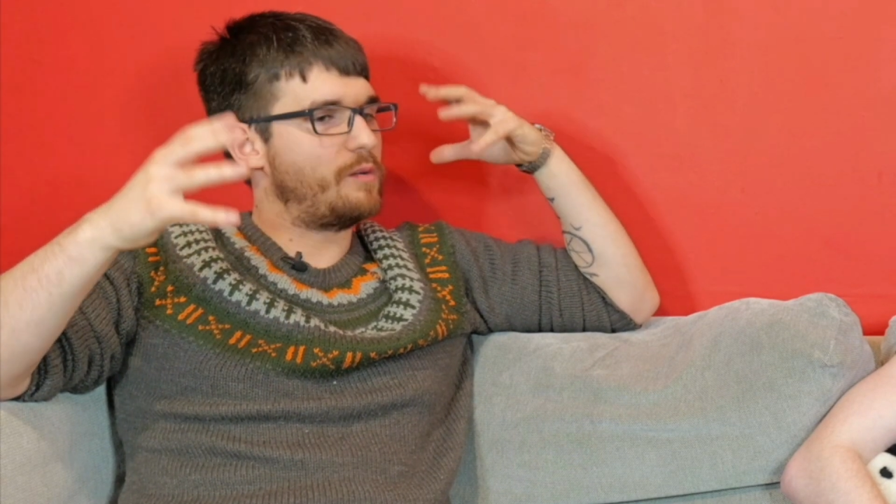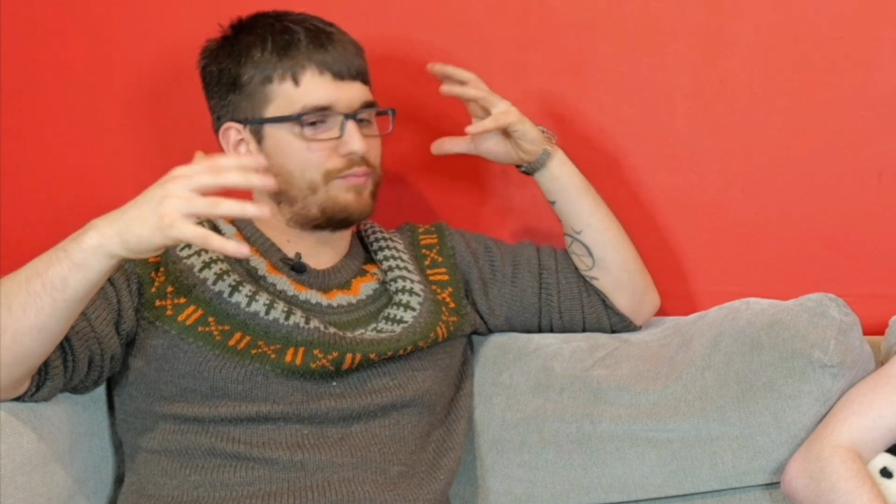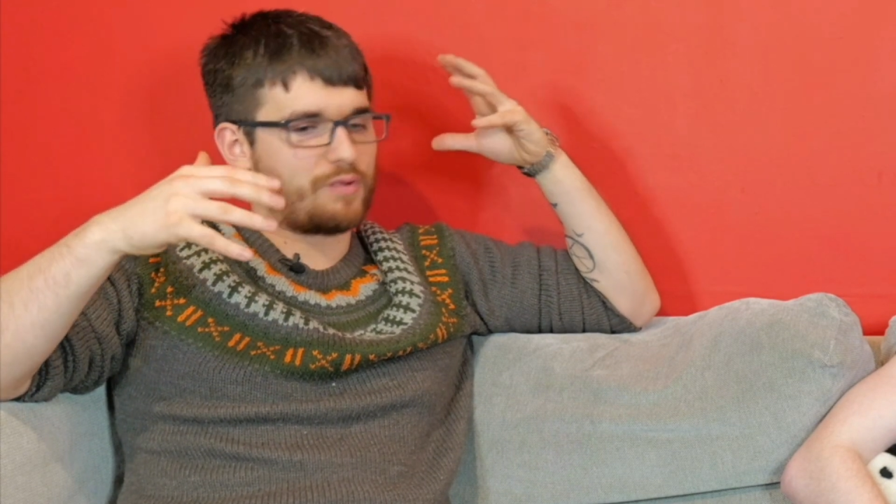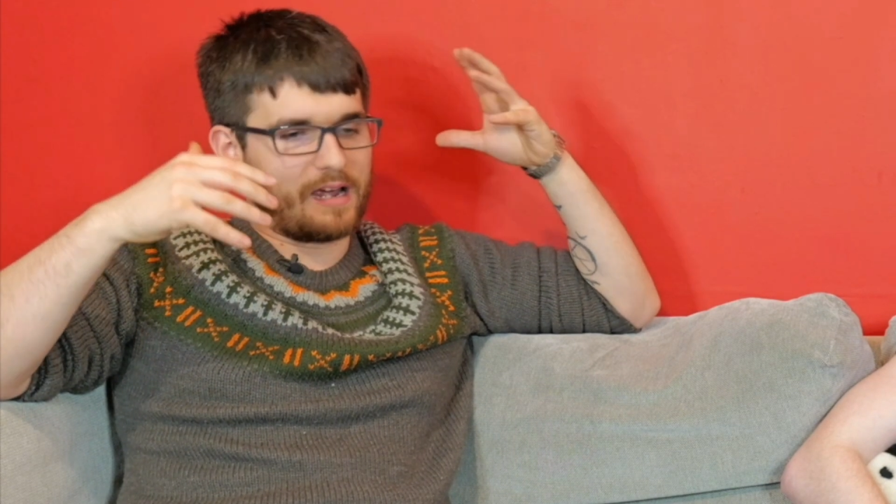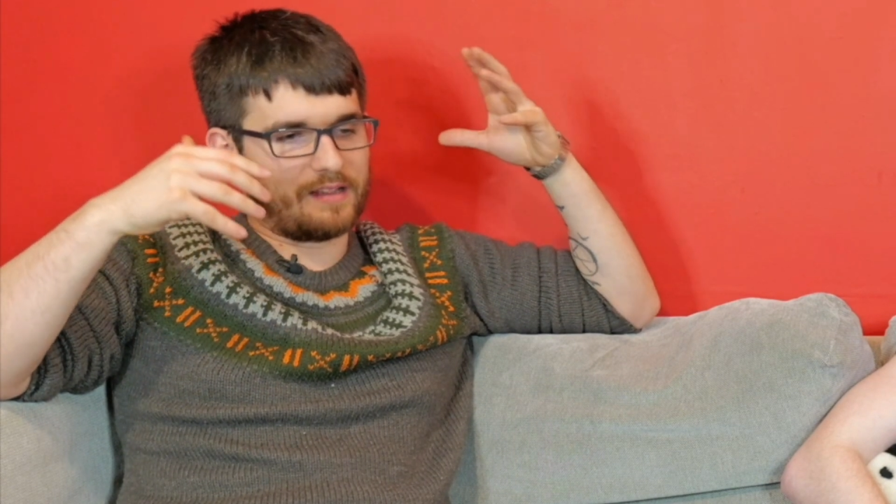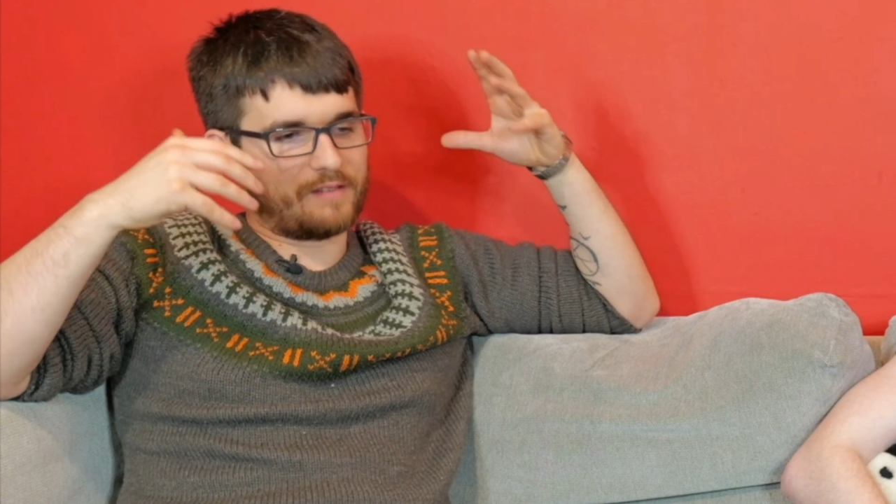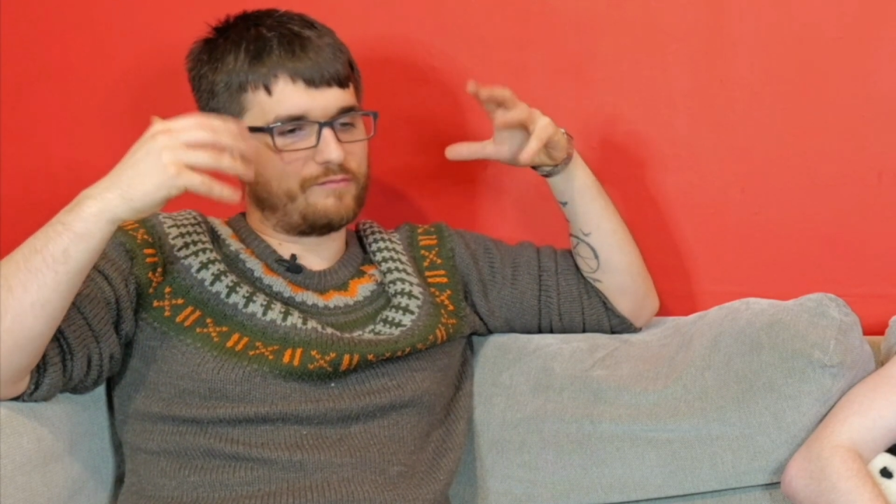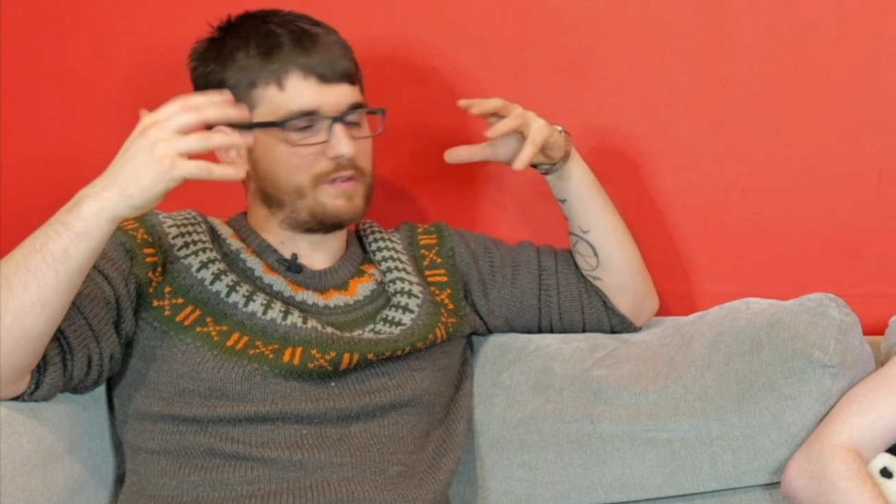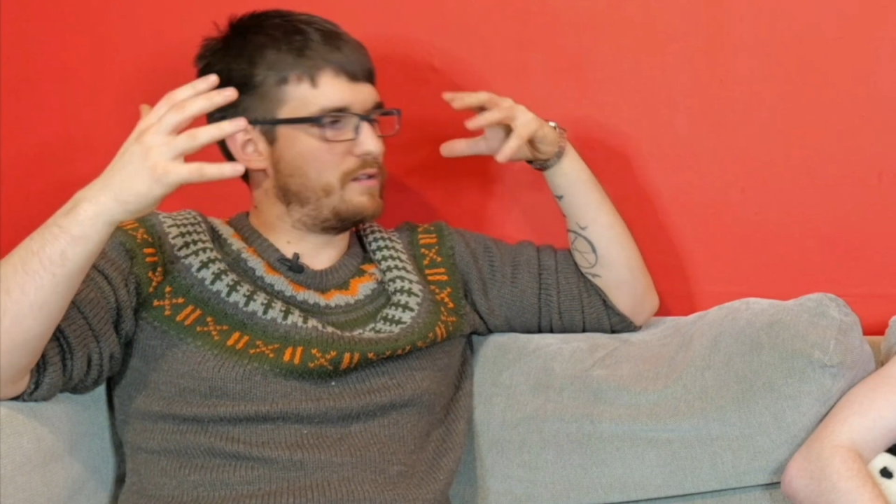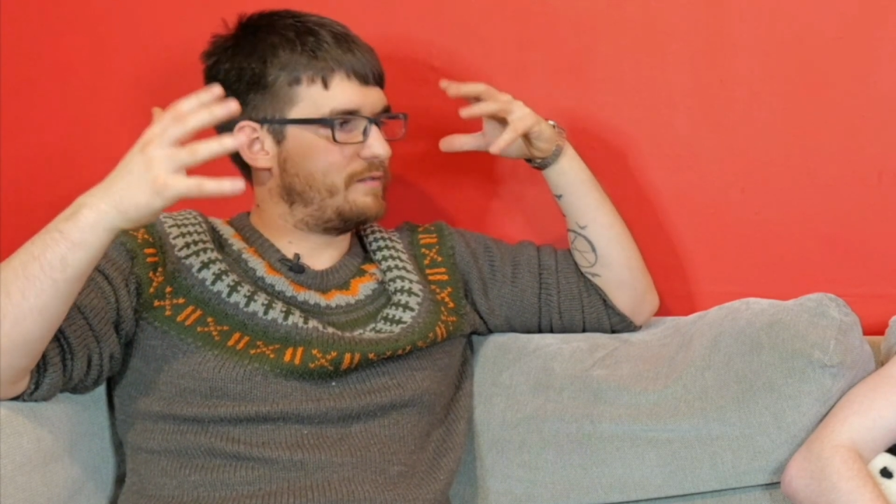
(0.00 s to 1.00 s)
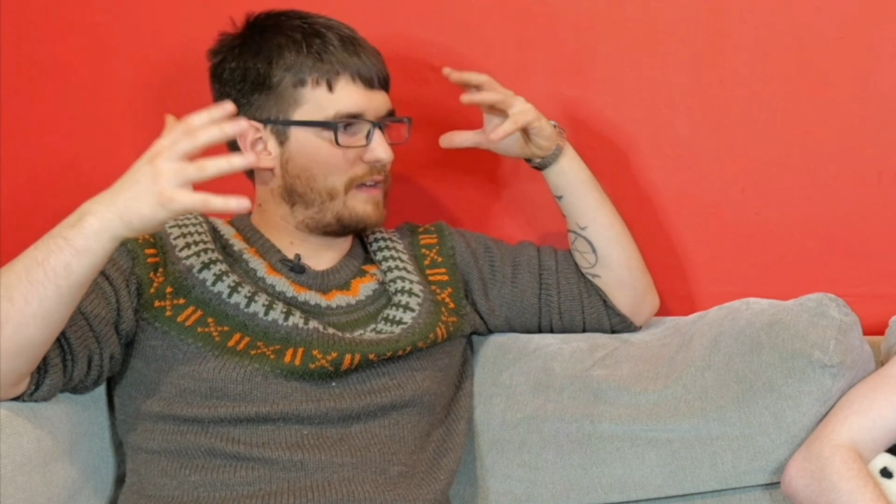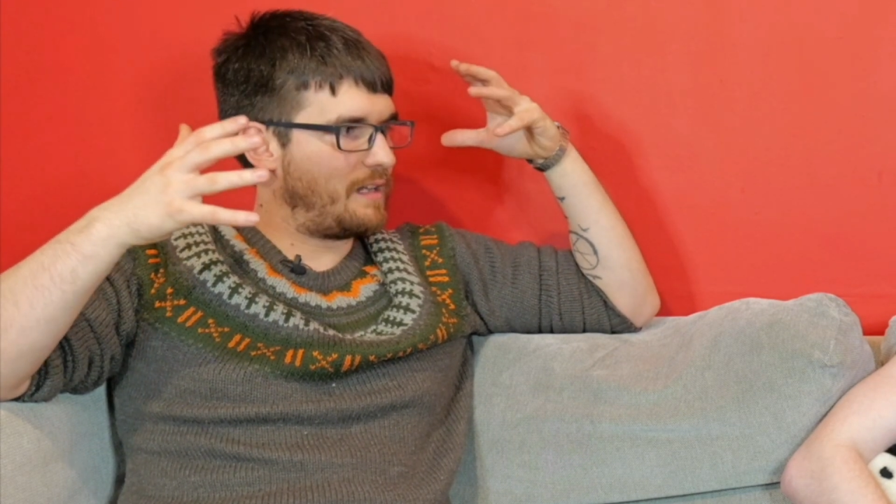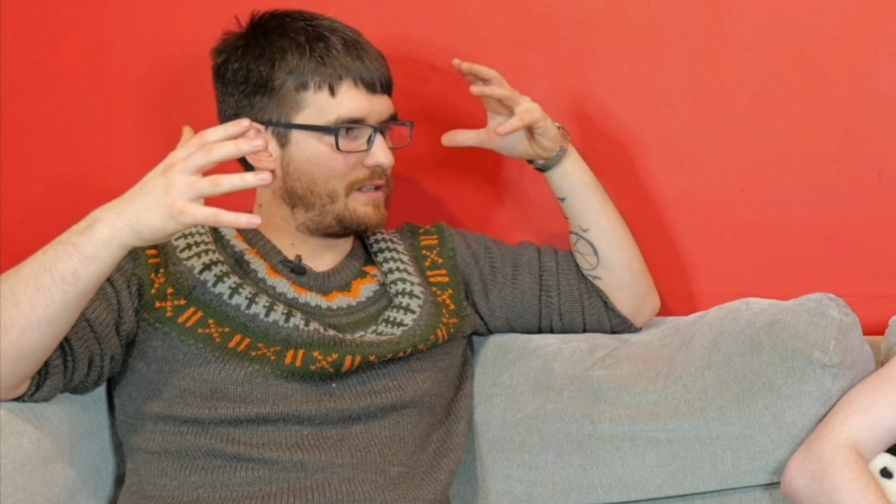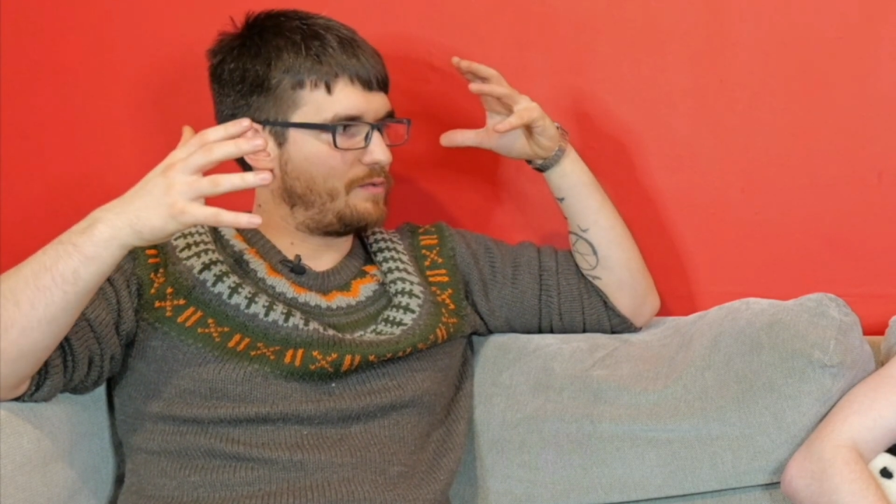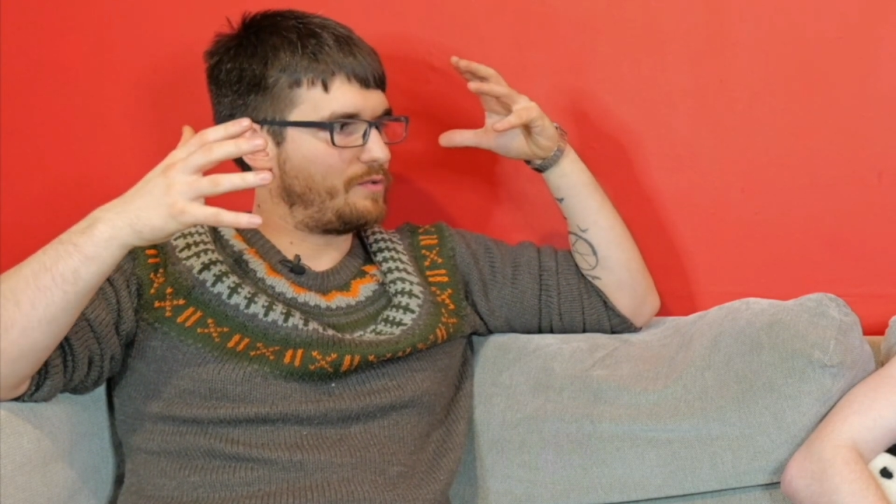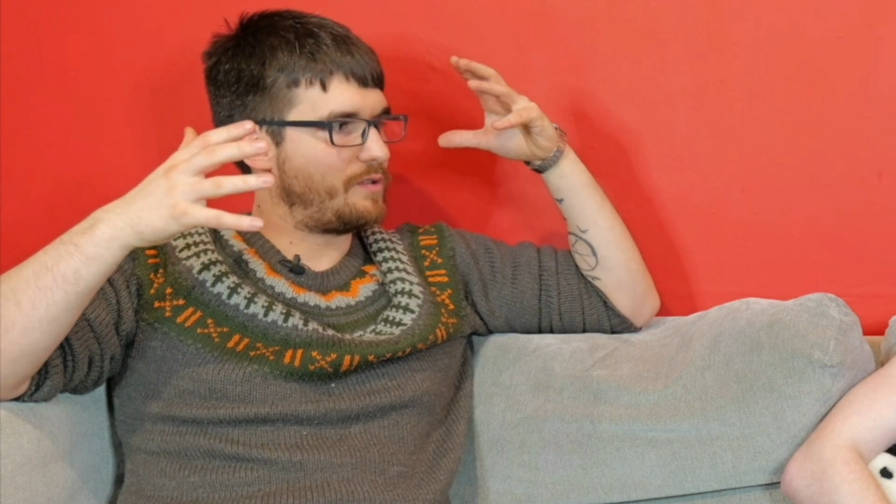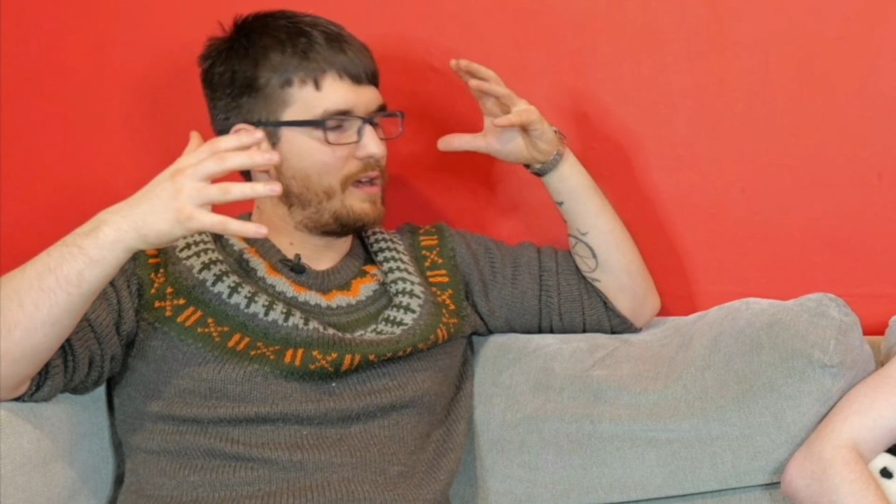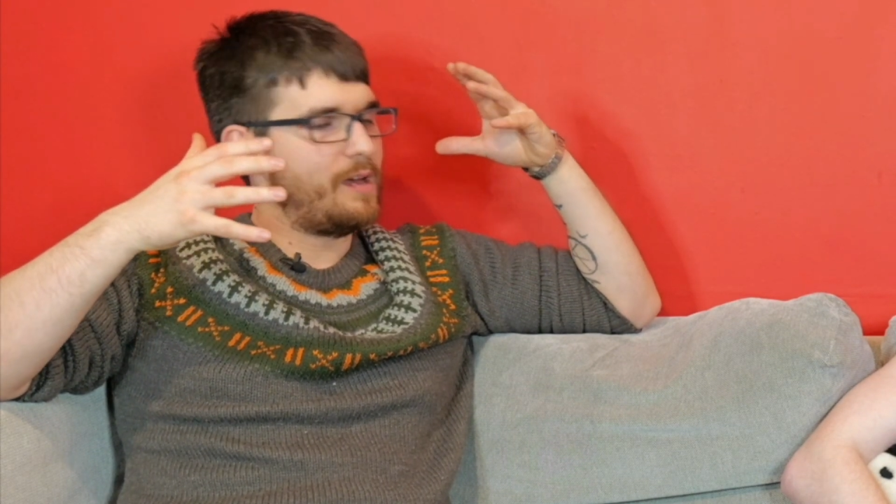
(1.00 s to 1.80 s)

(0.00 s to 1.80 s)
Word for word: pride and real values,